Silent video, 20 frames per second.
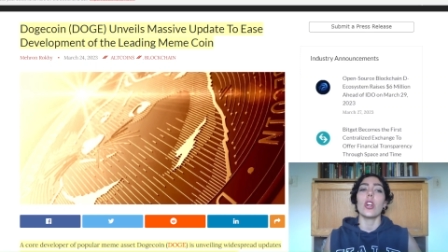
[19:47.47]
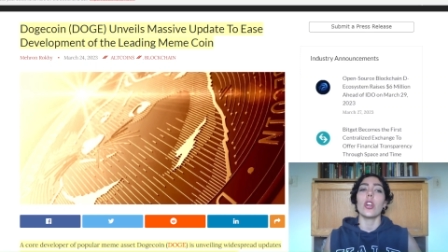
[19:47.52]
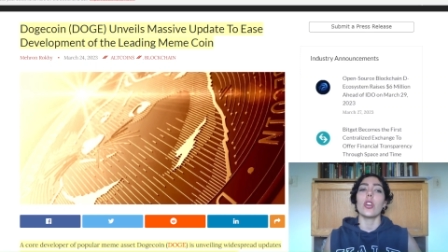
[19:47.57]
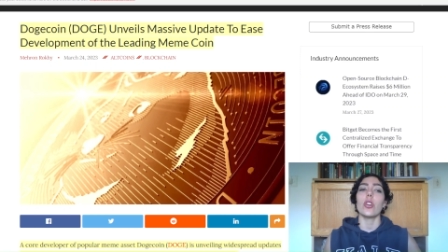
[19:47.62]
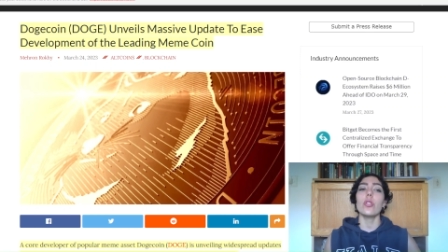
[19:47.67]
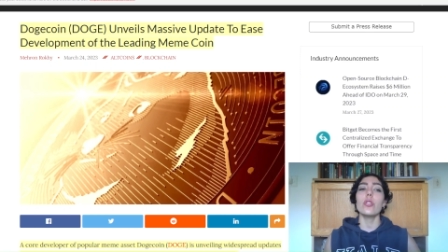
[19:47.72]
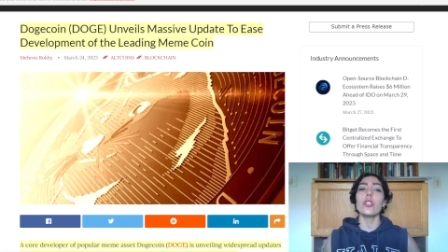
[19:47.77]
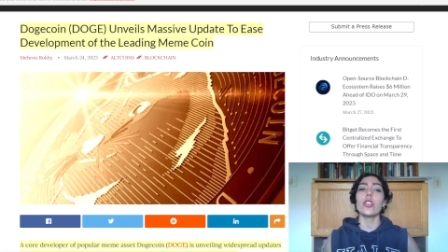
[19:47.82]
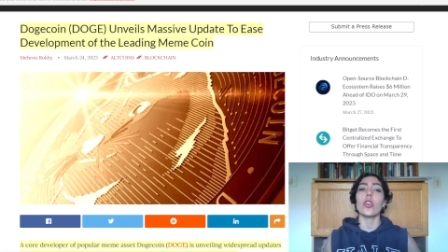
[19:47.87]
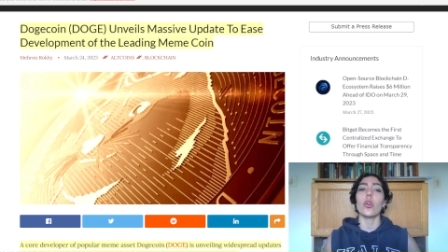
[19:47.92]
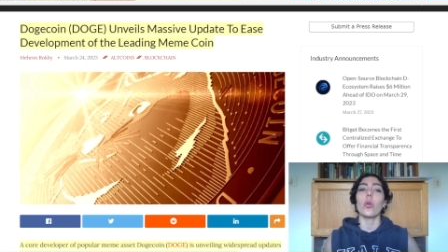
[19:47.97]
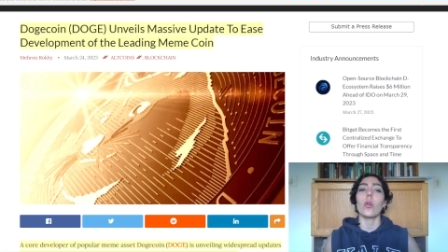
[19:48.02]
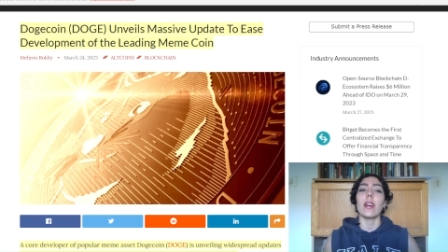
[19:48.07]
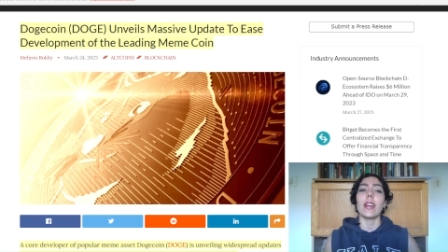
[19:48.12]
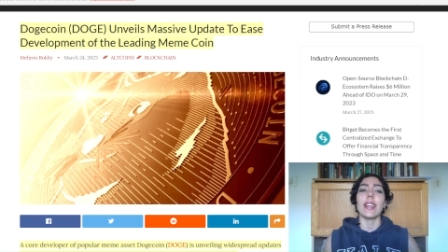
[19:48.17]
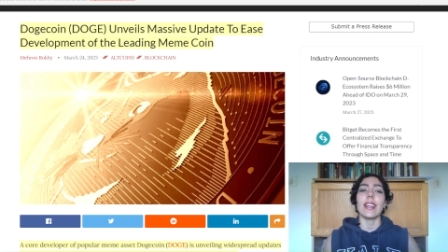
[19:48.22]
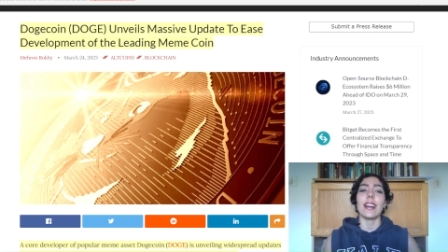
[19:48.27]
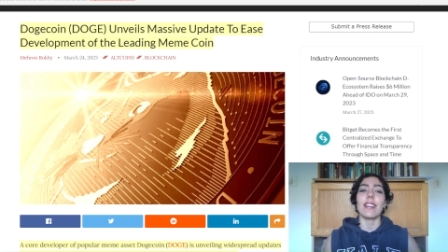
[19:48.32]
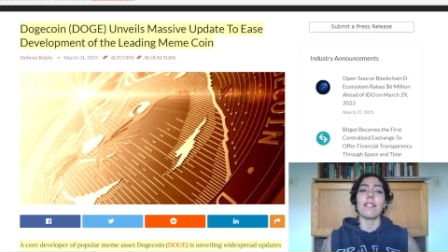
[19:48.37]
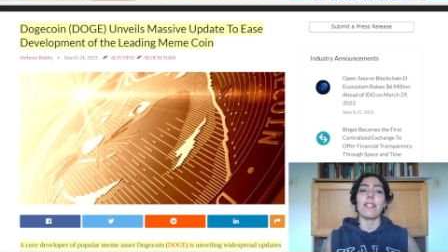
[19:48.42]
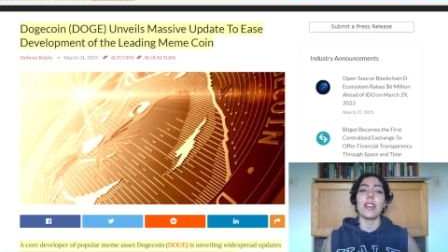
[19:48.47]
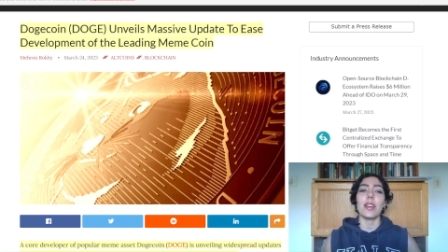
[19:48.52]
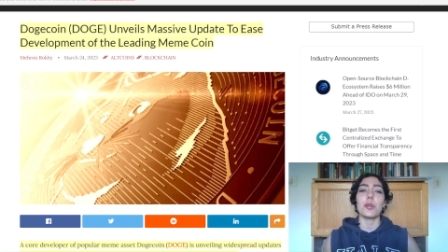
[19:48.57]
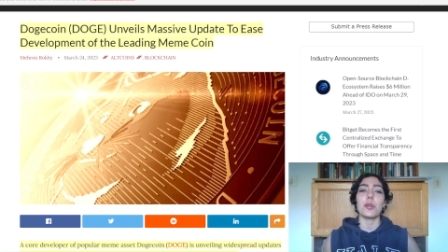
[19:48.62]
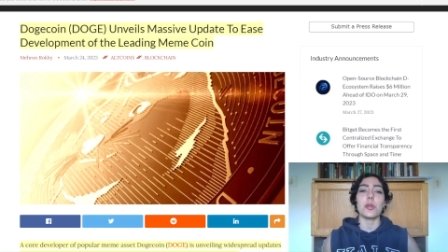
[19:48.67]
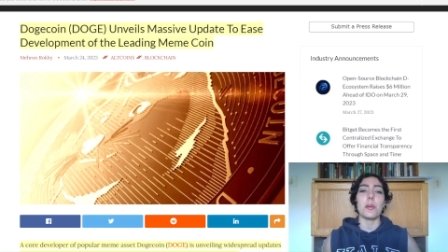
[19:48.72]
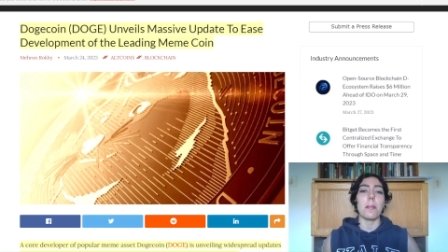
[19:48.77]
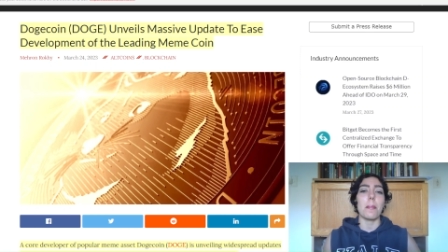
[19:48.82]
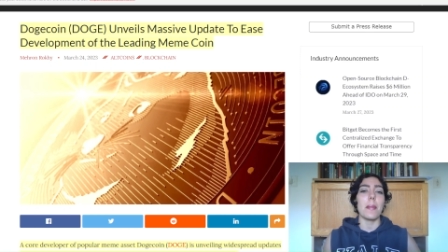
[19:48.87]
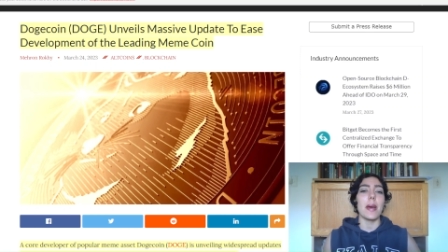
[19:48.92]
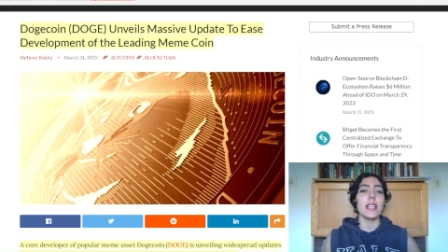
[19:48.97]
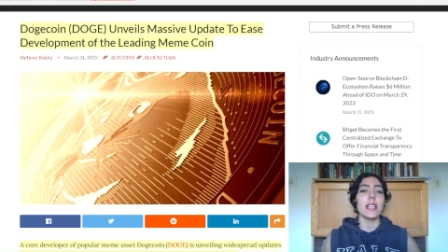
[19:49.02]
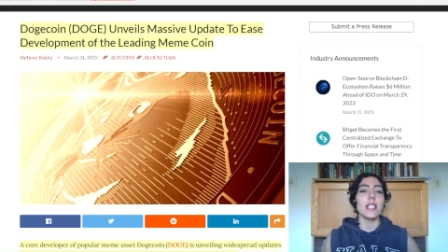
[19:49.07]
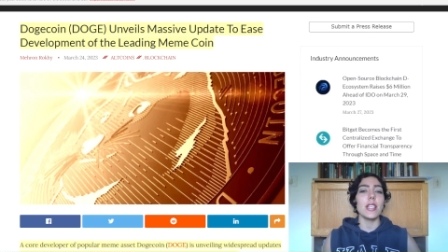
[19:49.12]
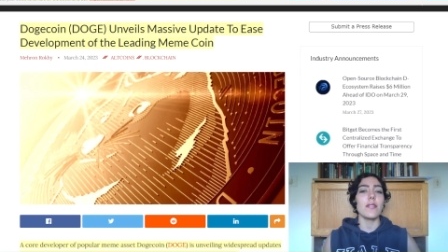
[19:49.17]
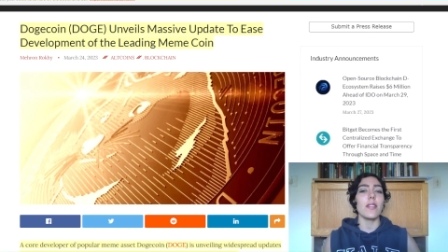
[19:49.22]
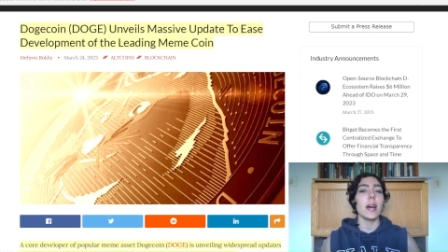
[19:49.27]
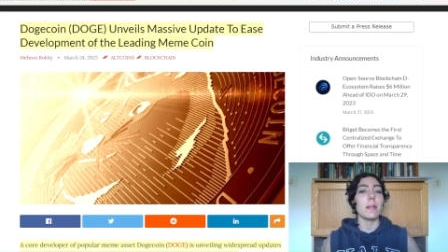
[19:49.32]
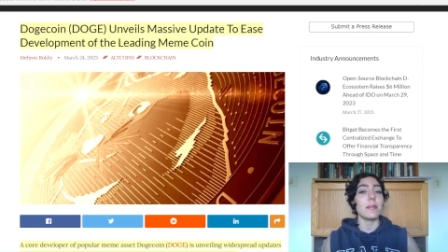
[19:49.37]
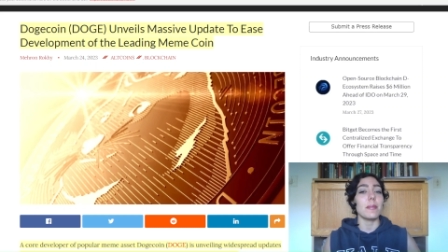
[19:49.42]
Dogecoin unveils a
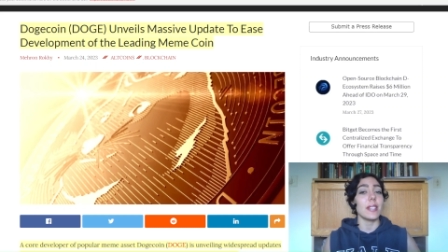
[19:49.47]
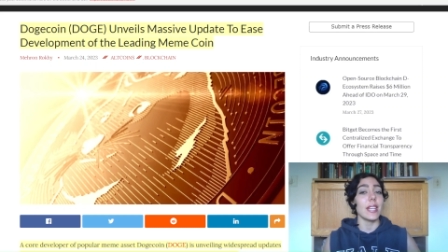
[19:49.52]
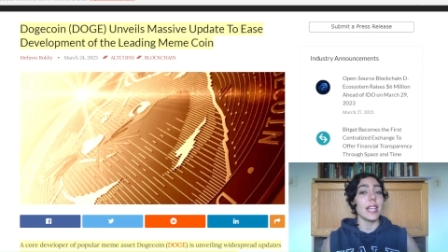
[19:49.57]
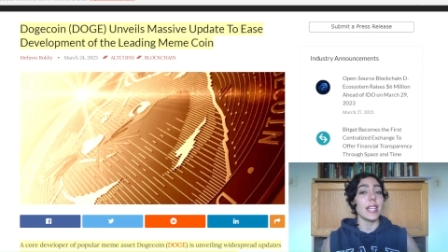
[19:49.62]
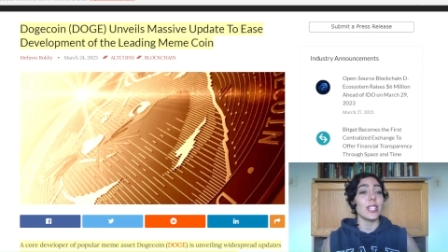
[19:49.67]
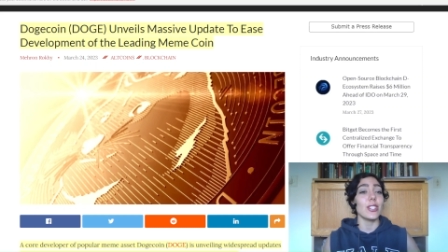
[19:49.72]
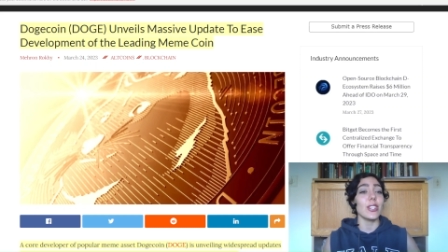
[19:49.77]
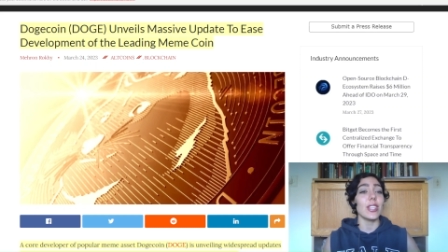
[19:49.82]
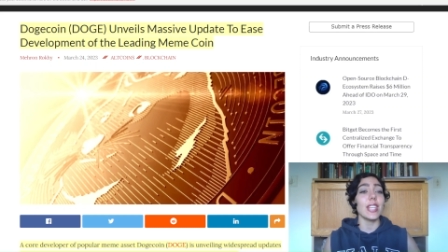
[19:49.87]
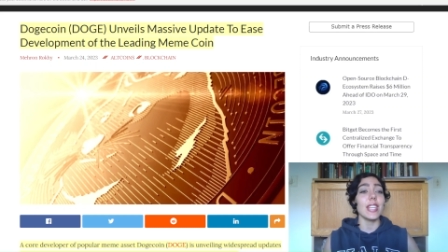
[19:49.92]
massive update to